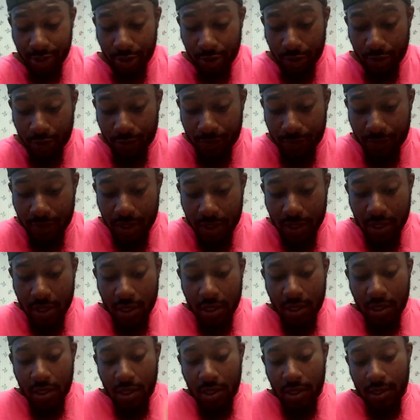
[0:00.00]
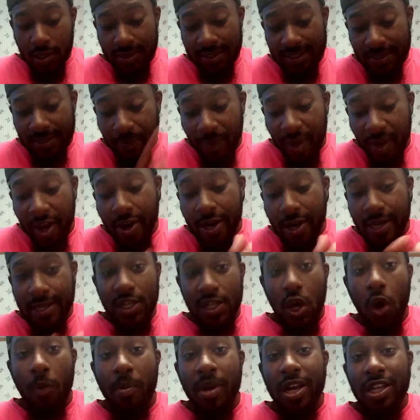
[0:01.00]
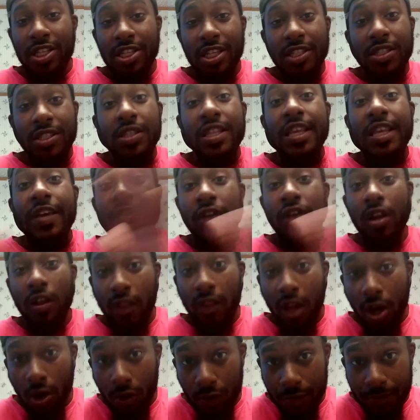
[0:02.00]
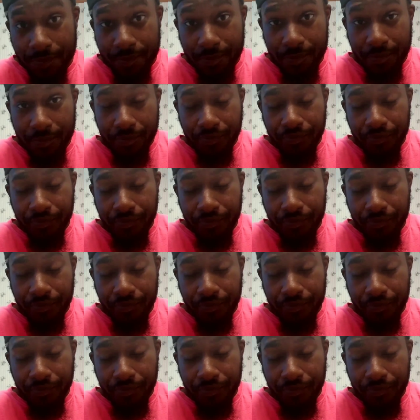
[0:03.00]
So the spirit told me to just leave it alone.